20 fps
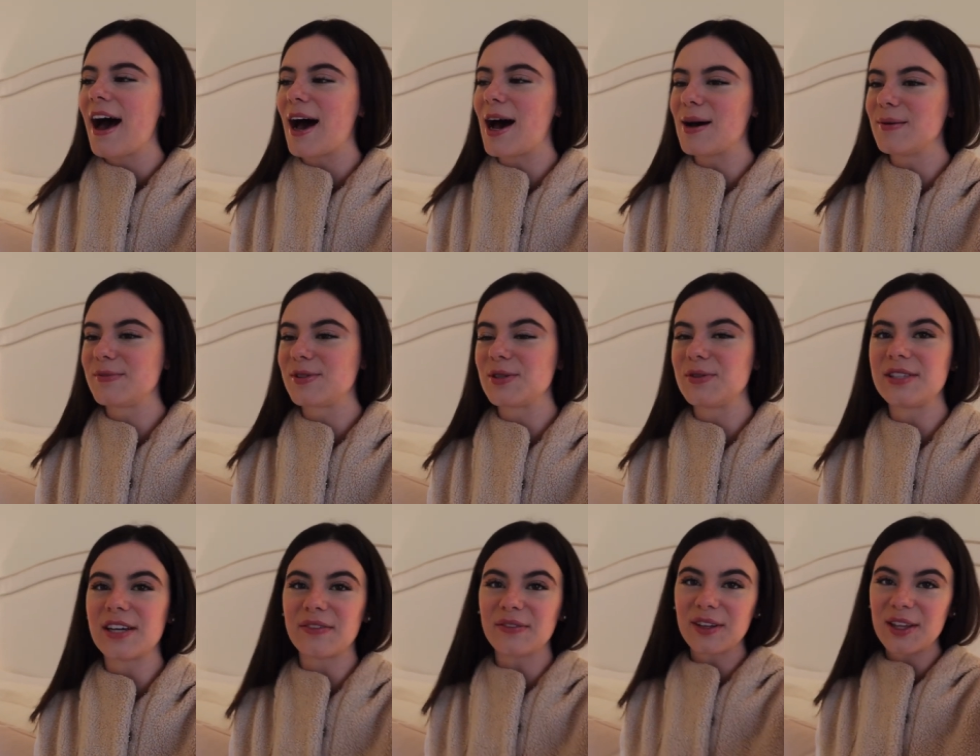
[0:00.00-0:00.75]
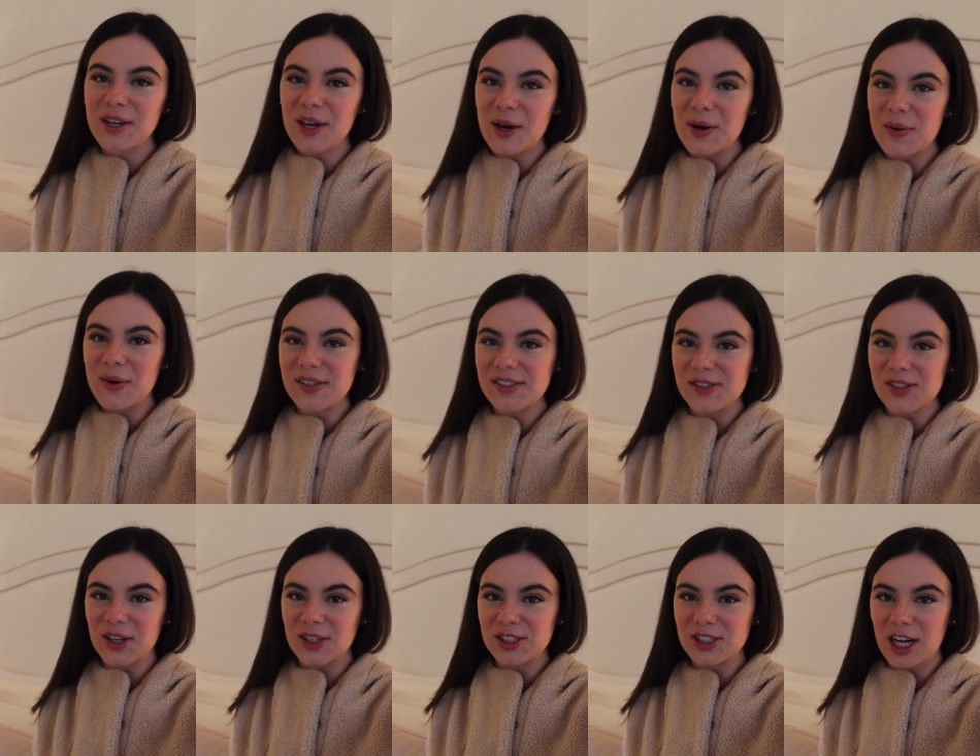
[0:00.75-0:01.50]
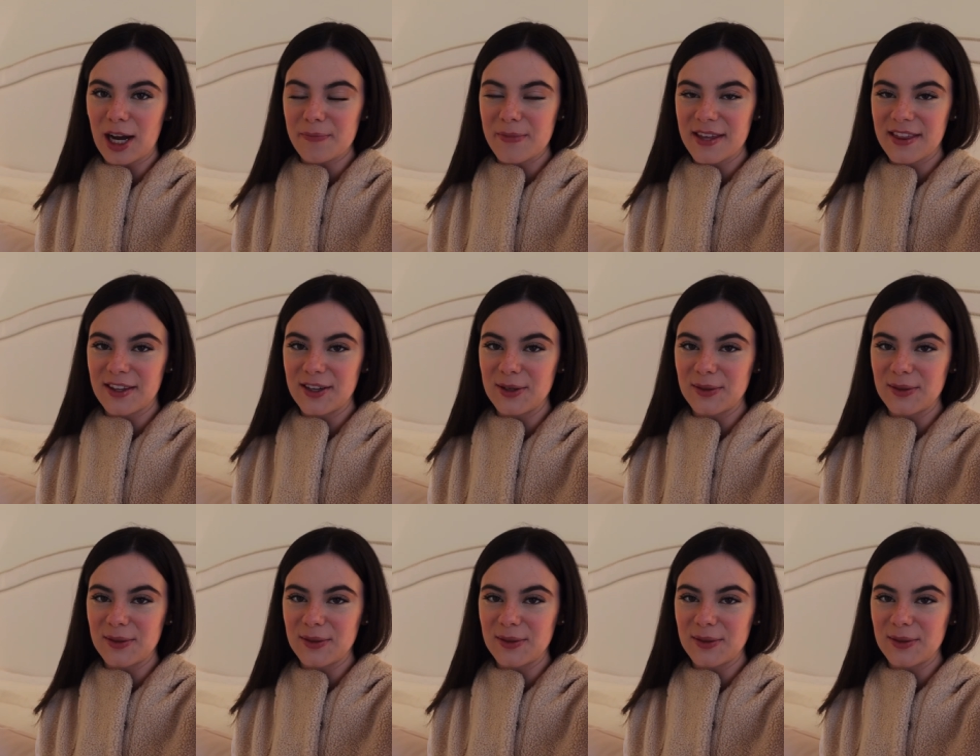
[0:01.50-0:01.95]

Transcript: Um, so definitely go start shopping the